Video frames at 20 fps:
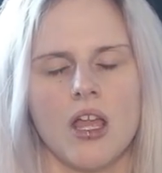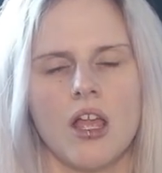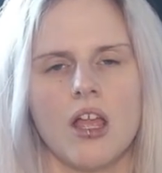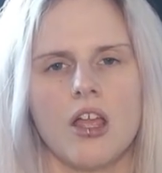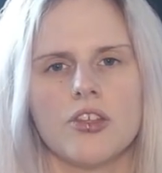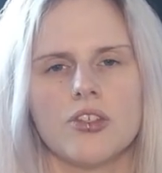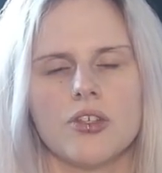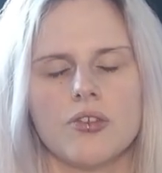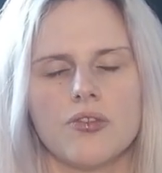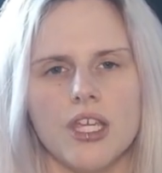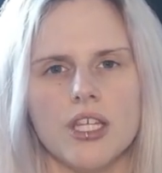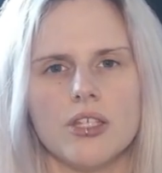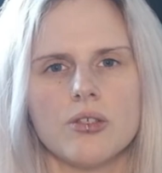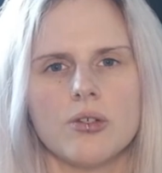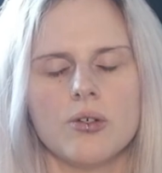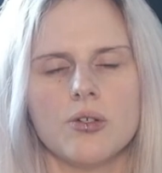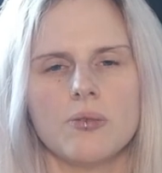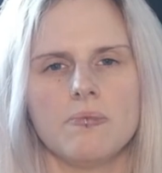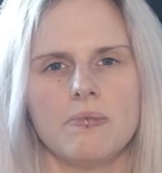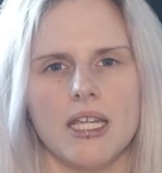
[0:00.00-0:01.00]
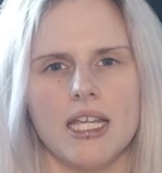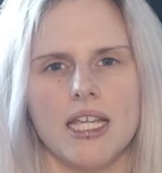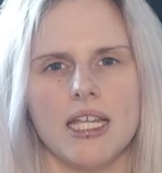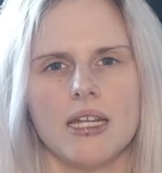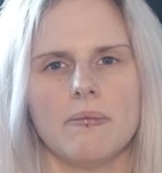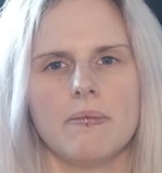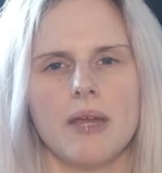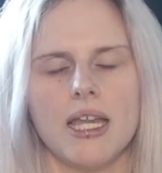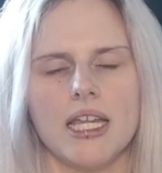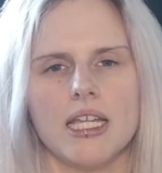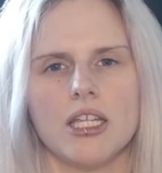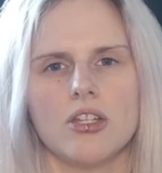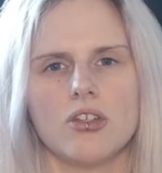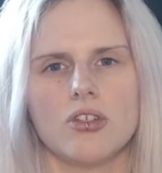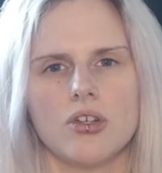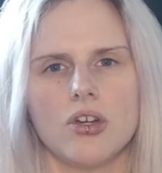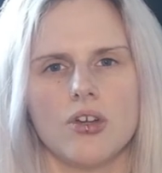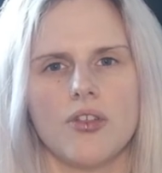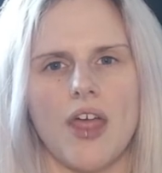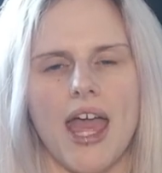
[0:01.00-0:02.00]
So this could mean making
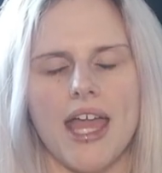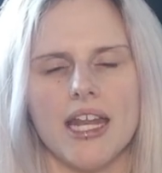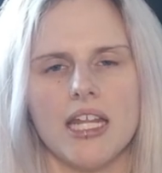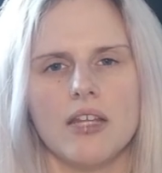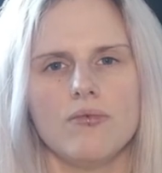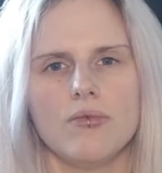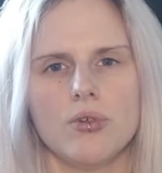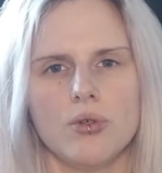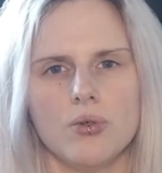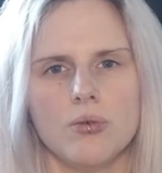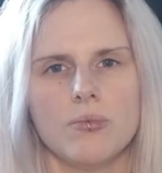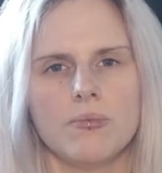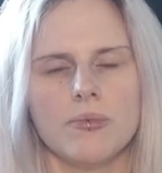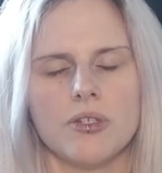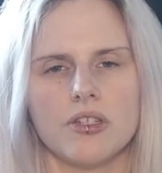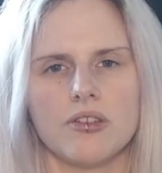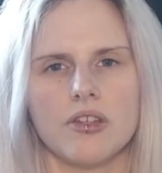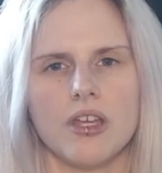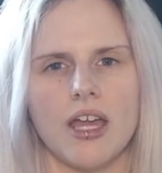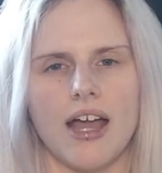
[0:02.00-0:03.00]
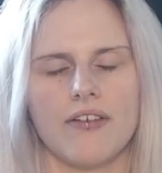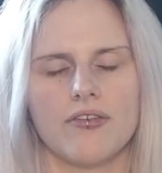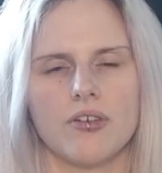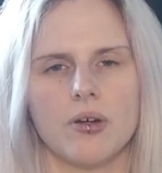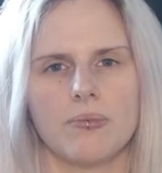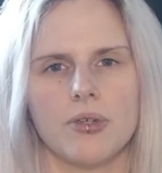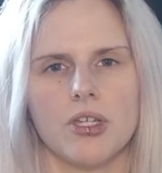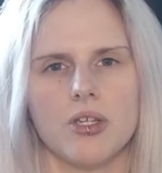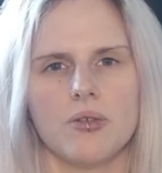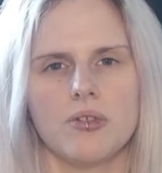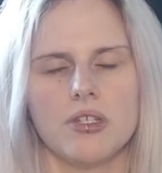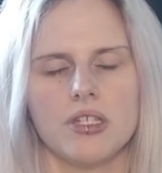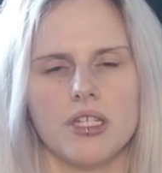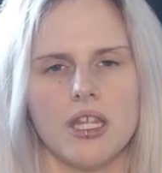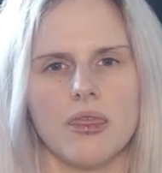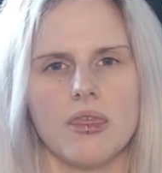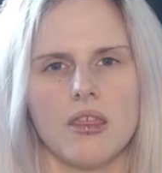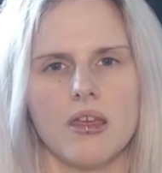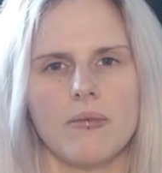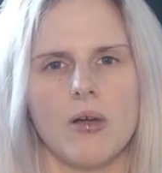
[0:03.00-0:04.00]
sure that any rooms that have computers
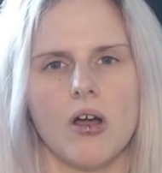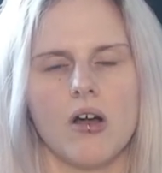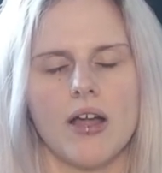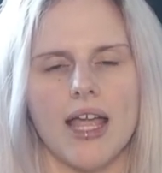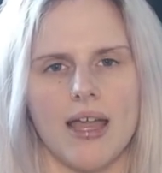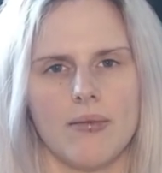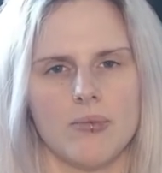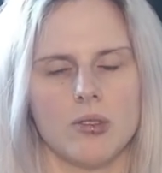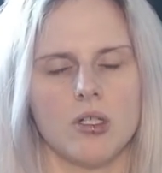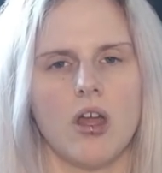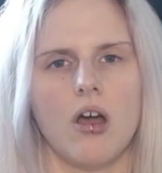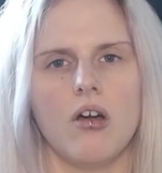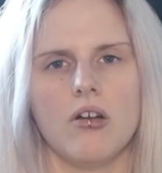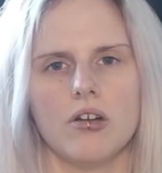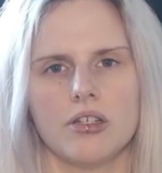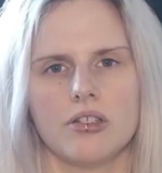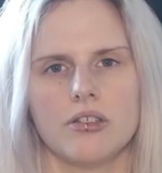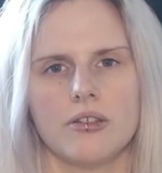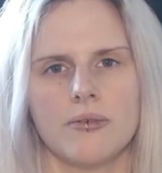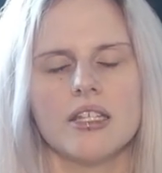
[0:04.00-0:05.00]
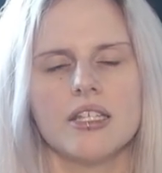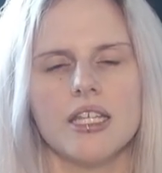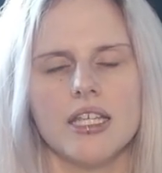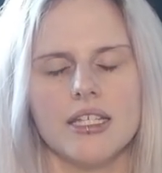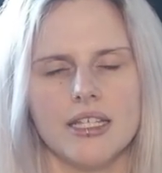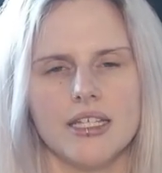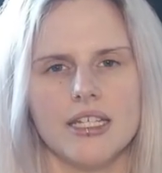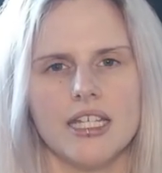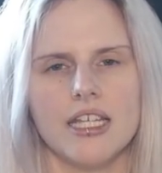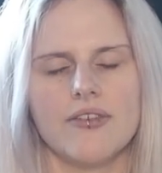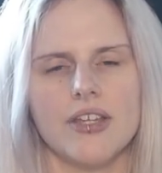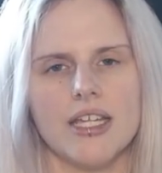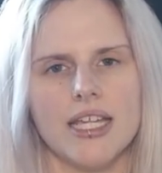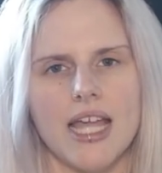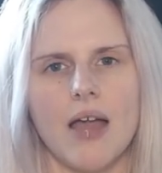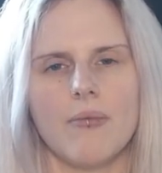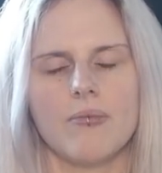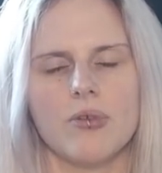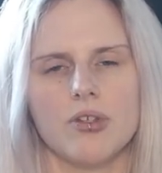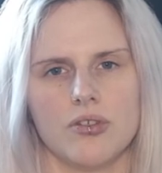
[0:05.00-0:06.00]
in them are kept locked, CCTV
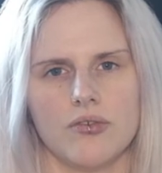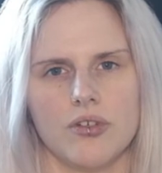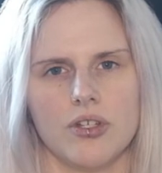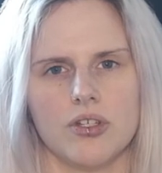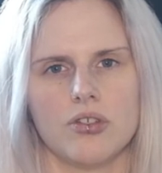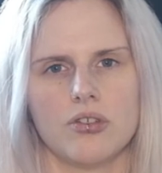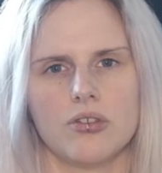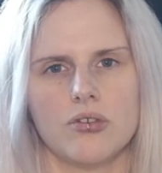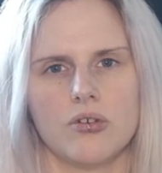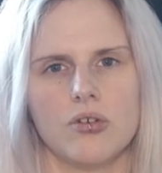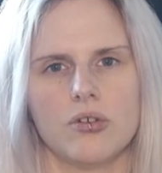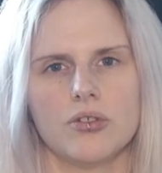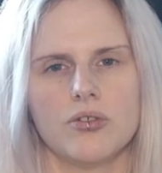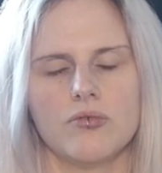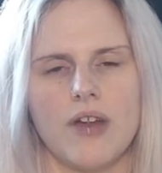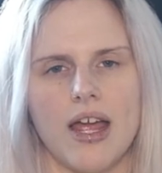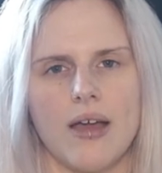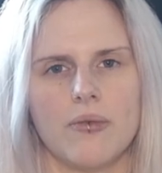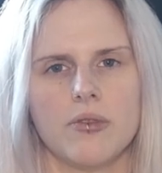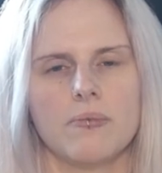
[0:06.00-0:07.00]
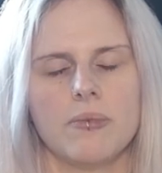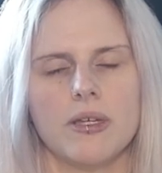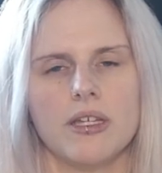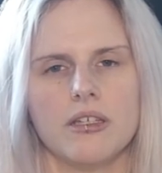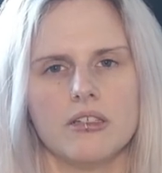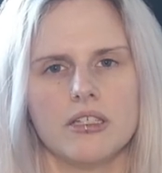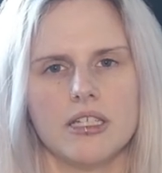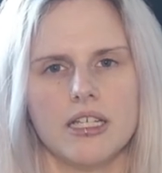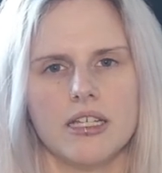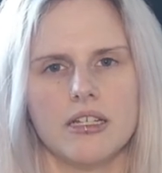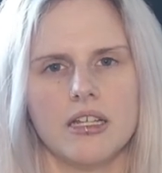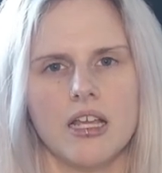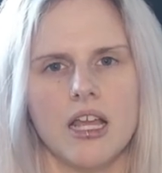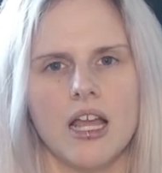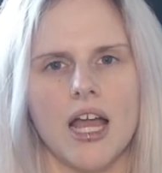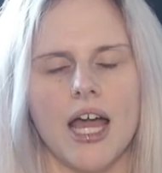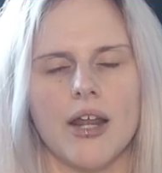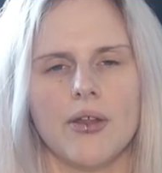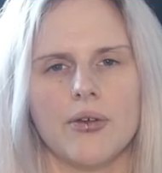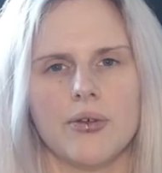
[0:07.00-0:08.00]
cameras are installed around the building,
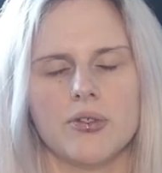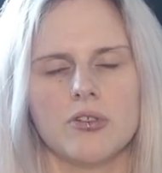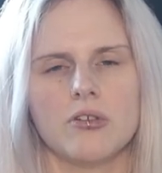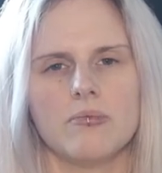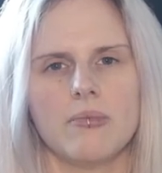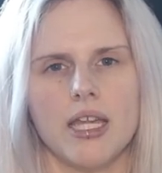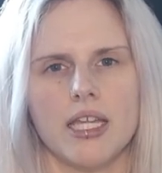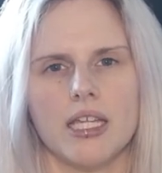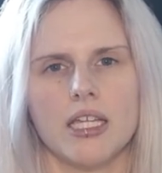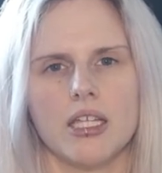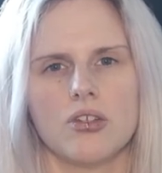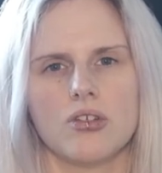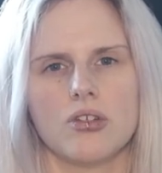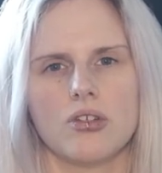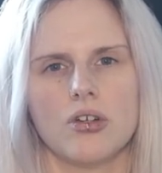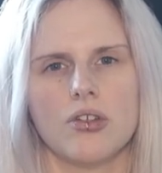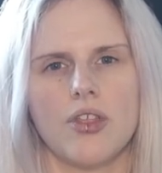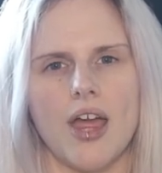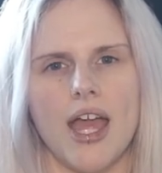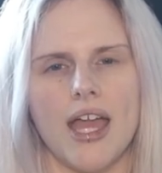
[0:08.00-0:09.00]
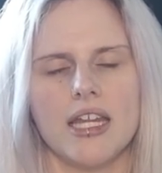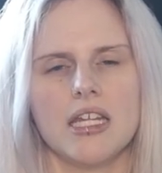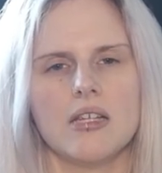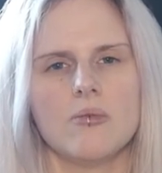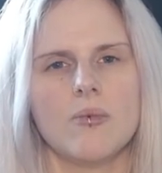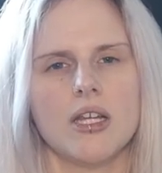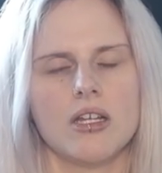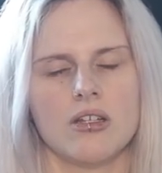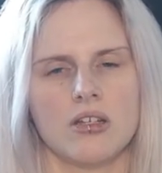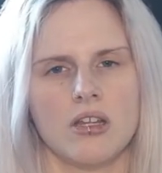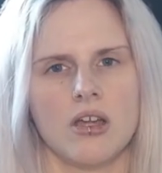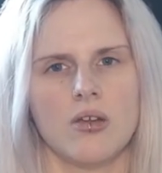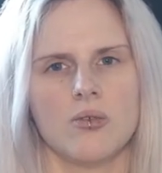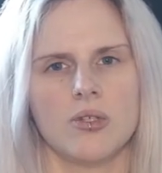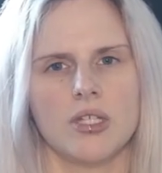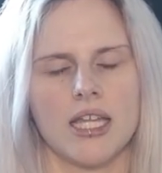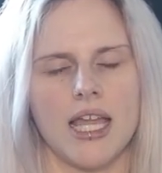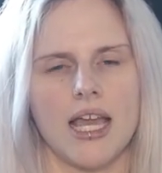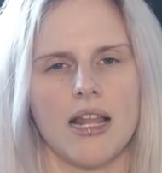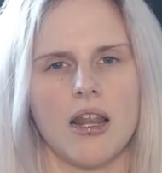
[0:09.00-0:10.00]
and also making sure that any windows are
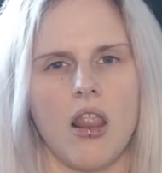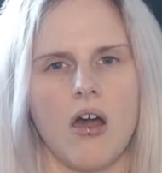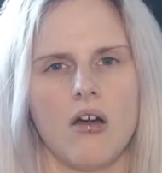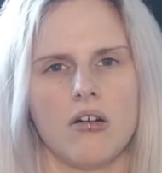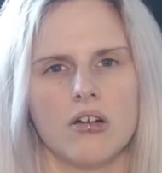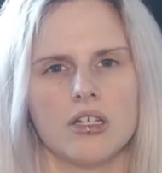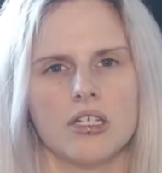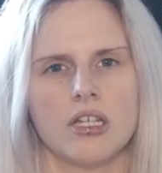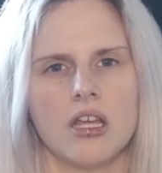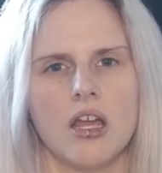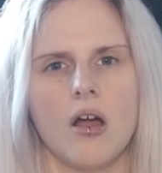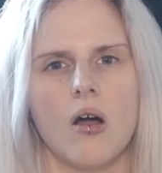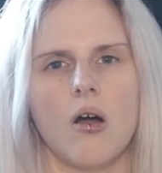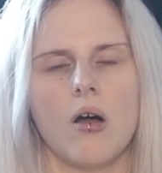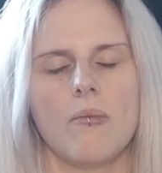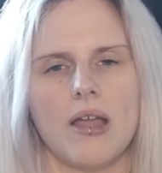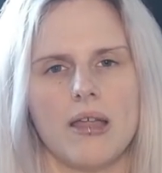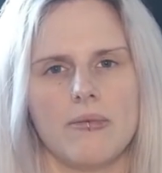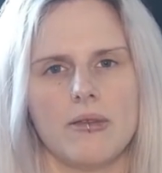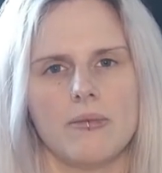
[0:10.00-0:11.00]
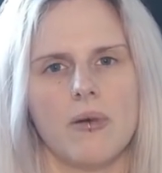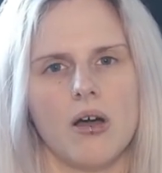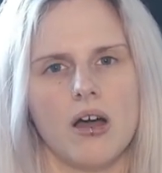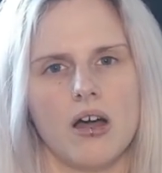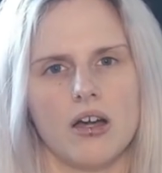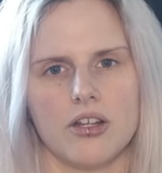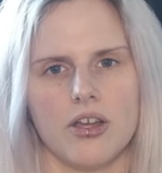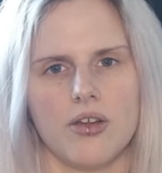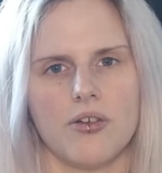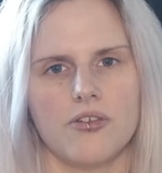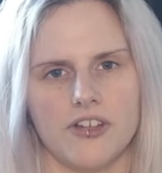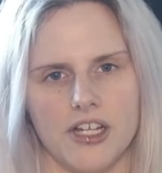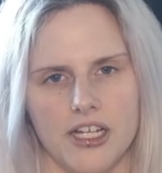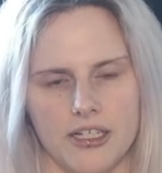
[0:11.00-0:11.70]
kept locked or maybe barred over.